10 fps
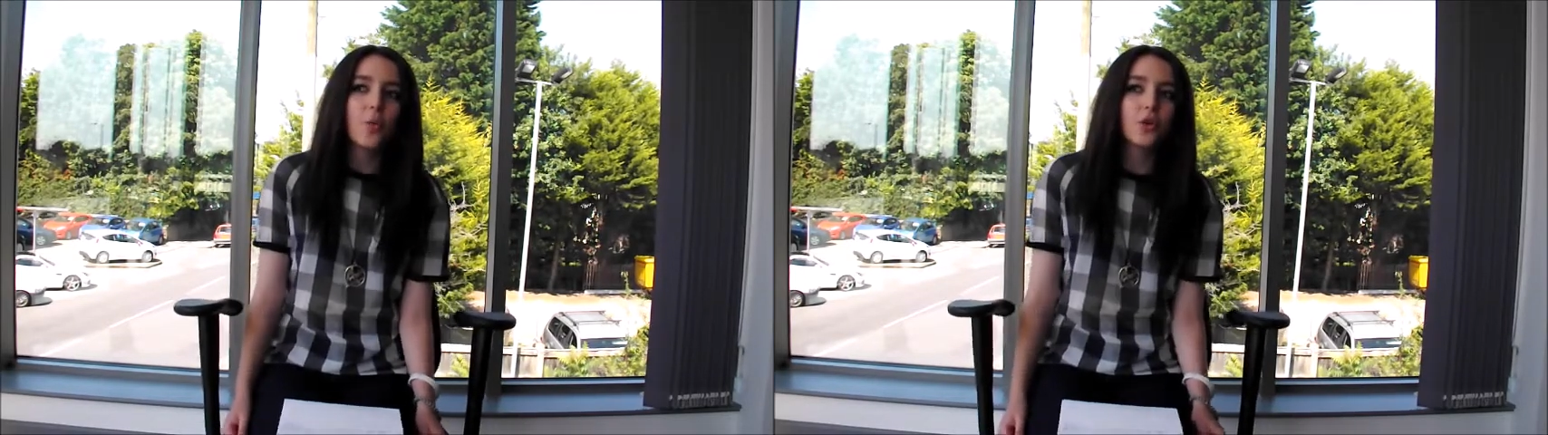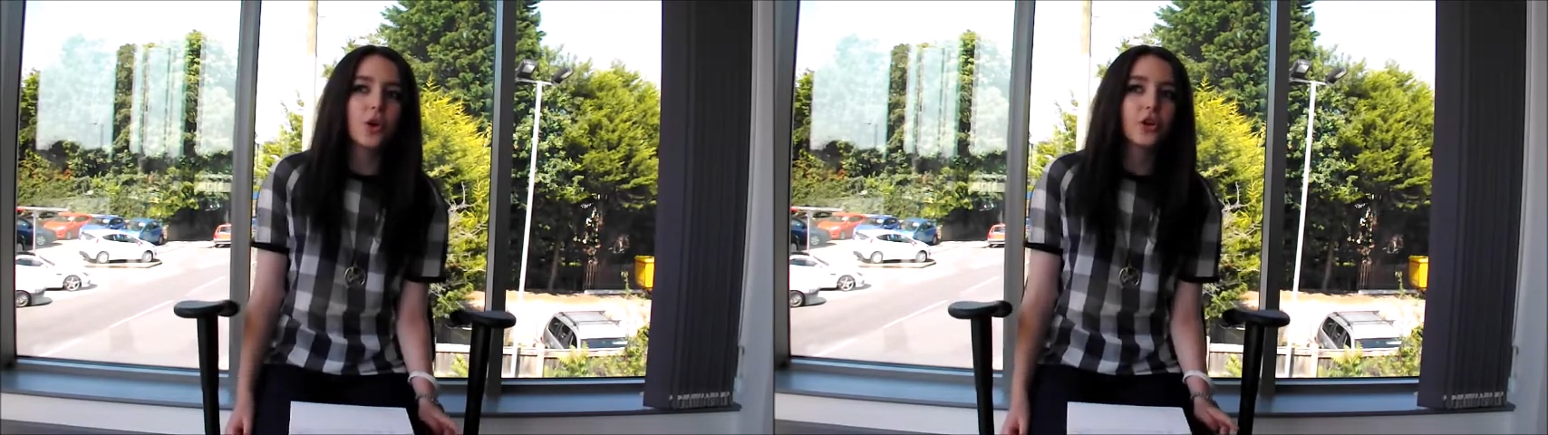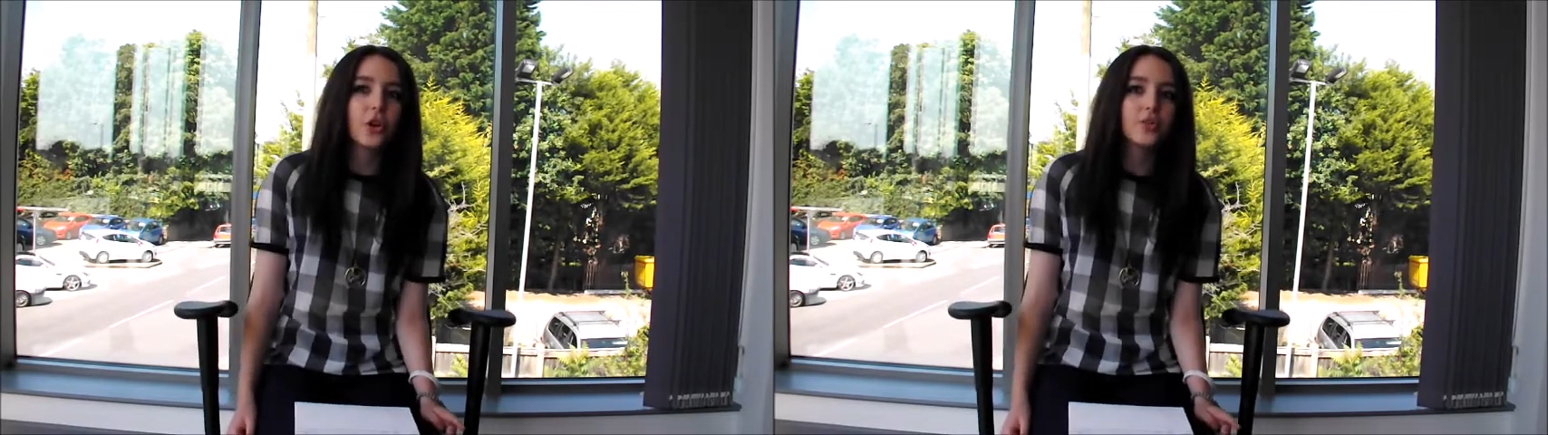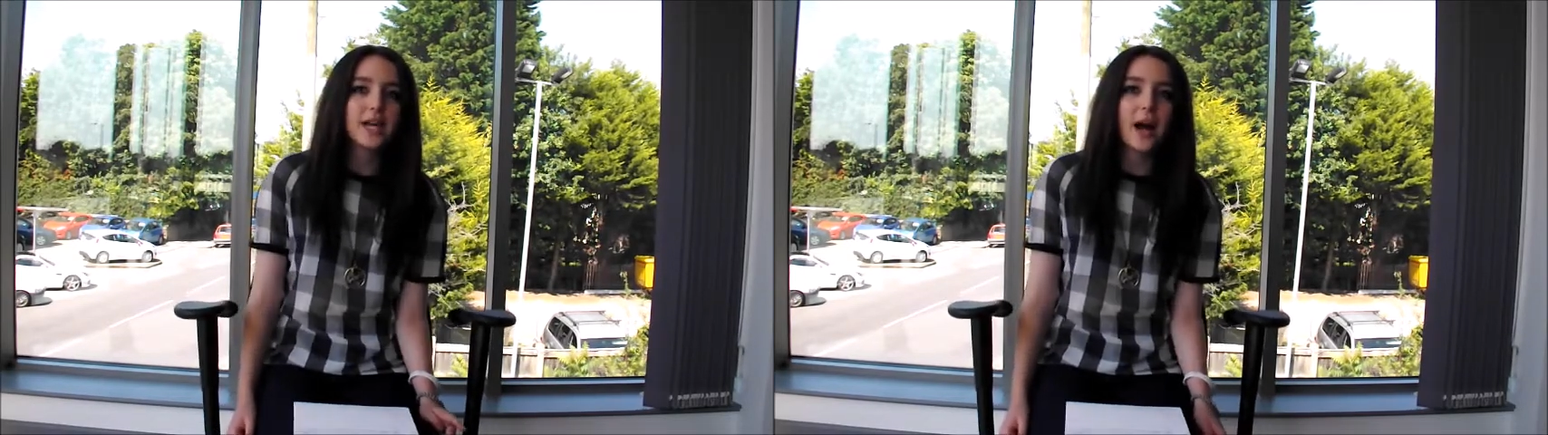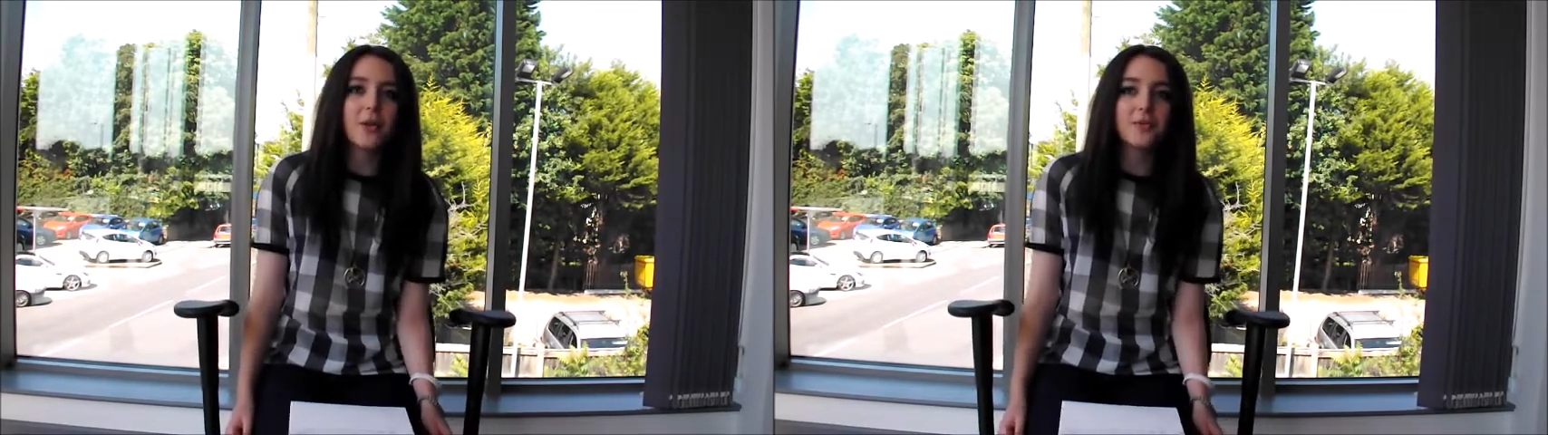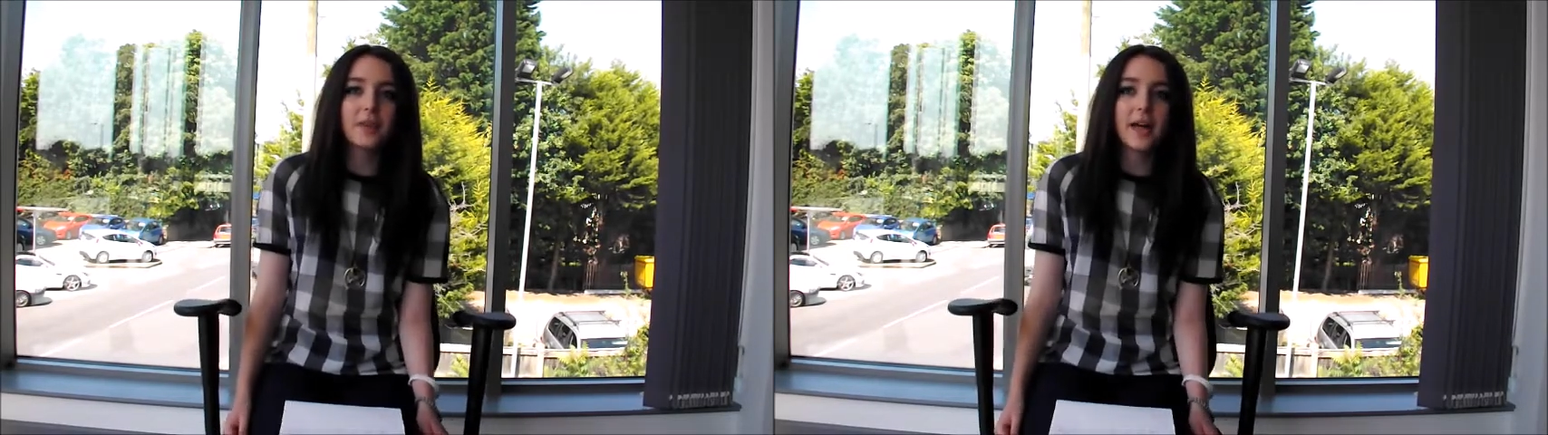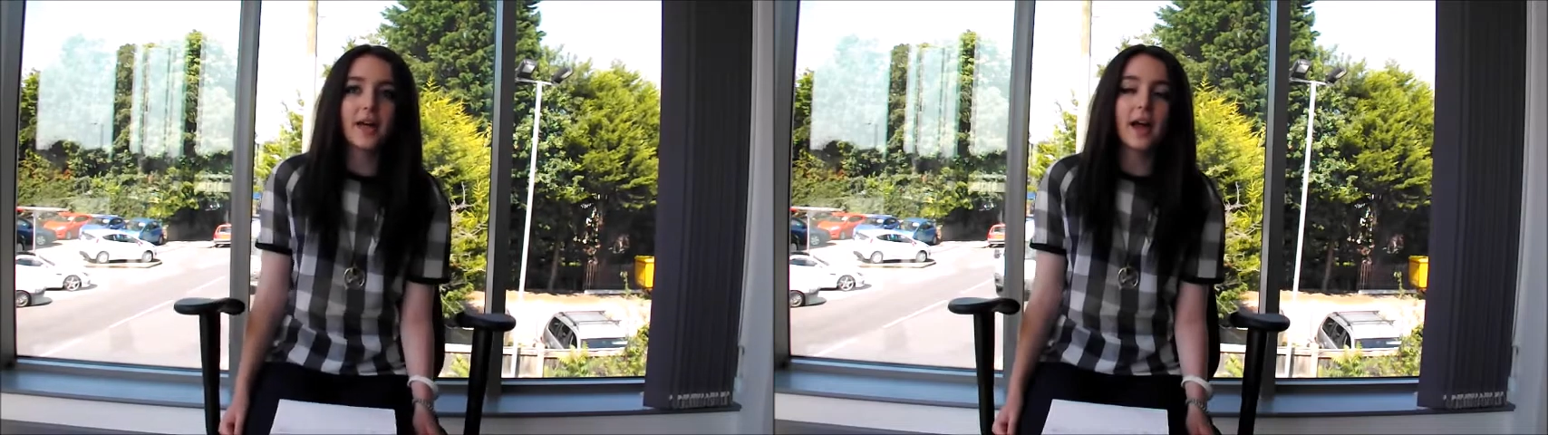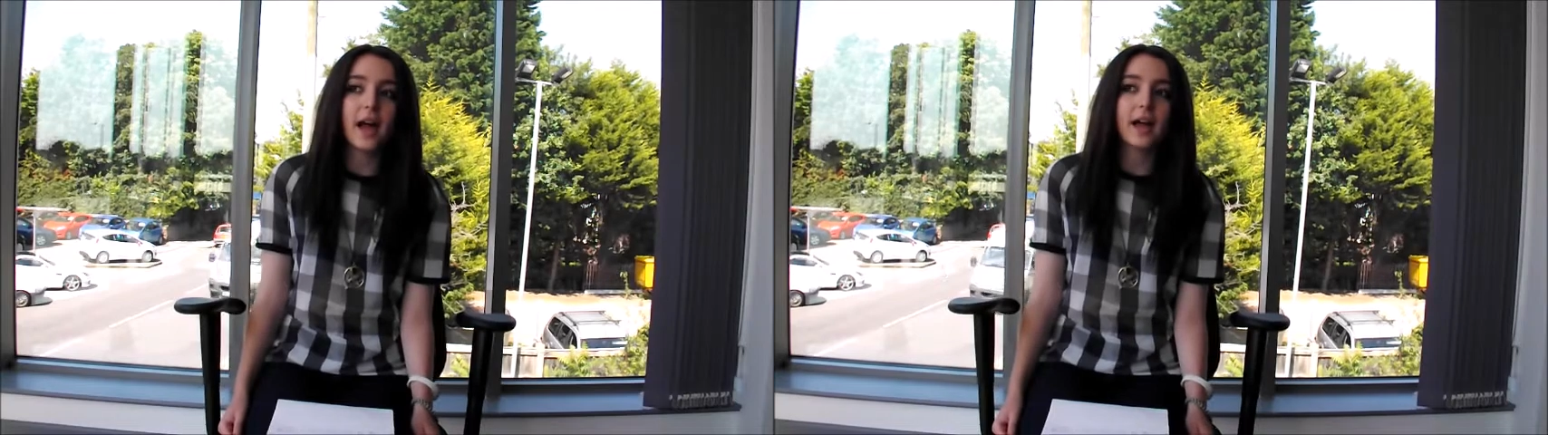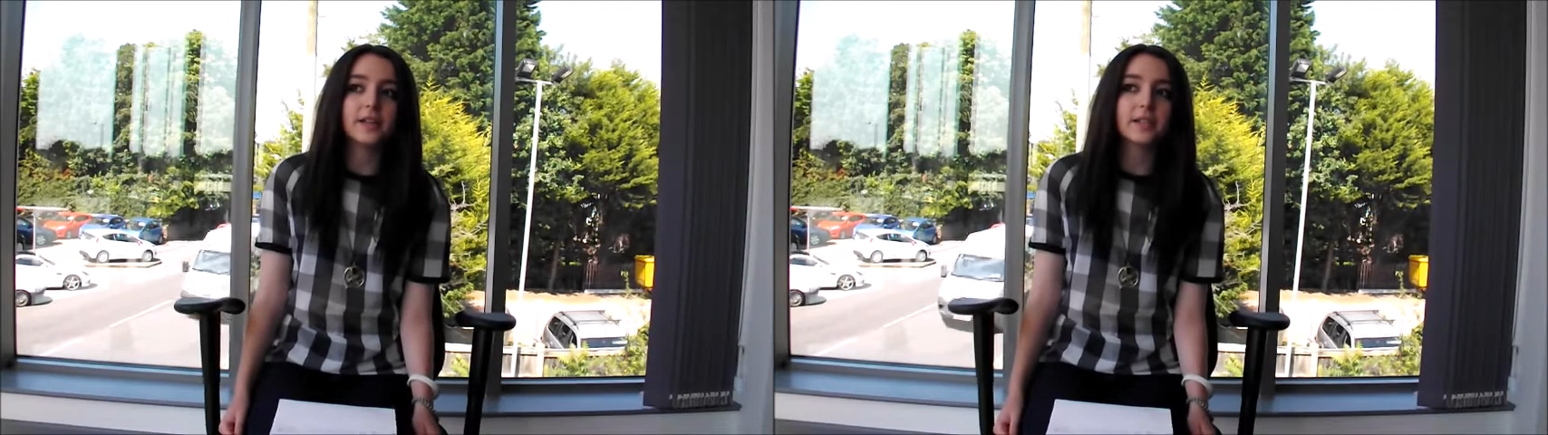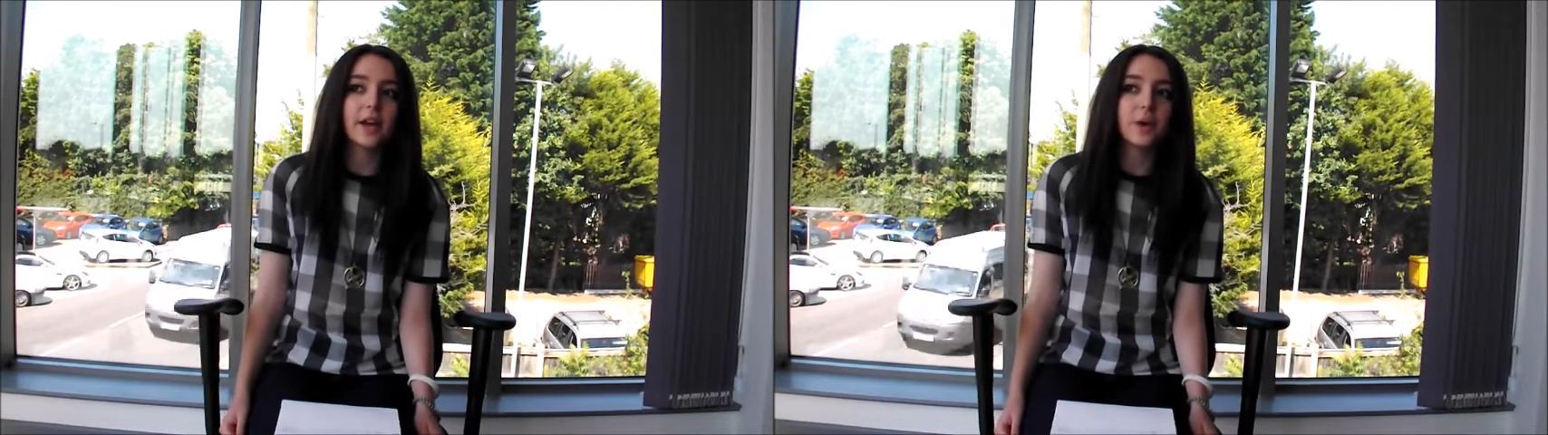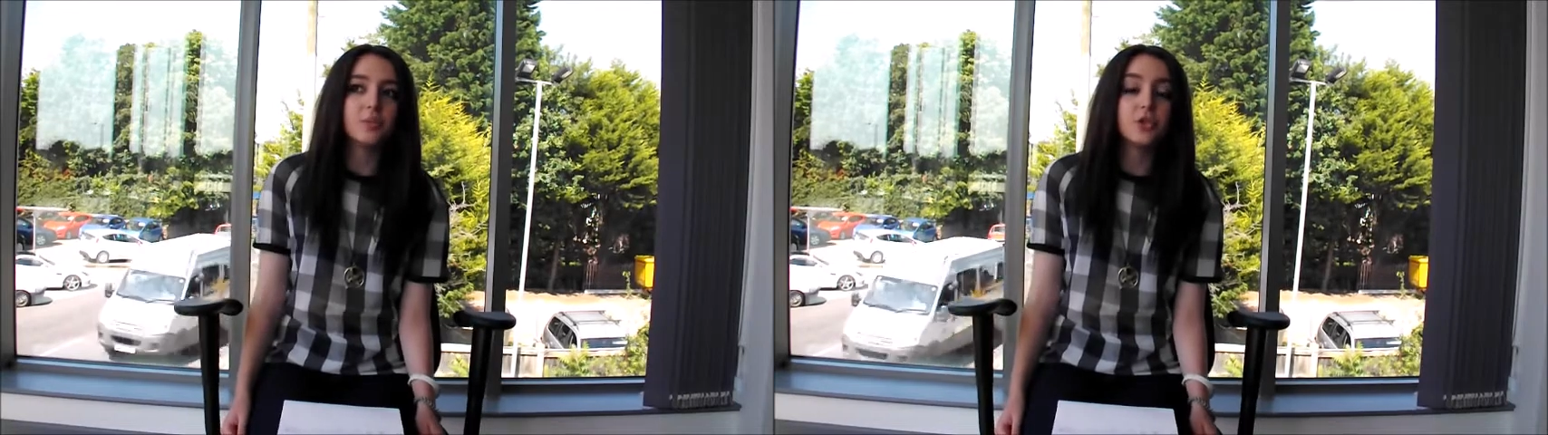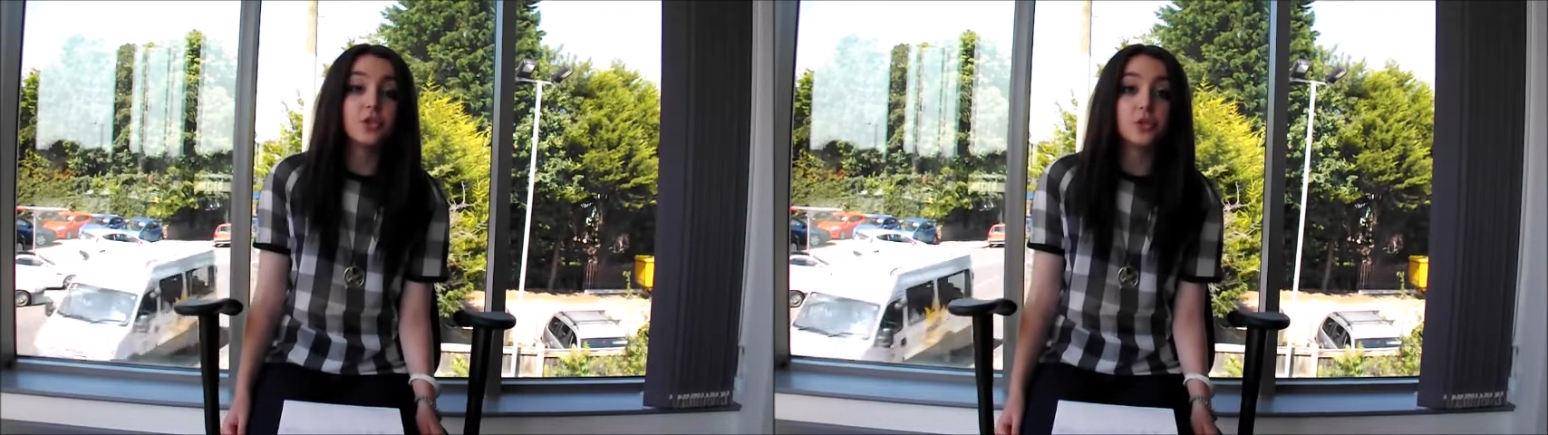we're going to go down there and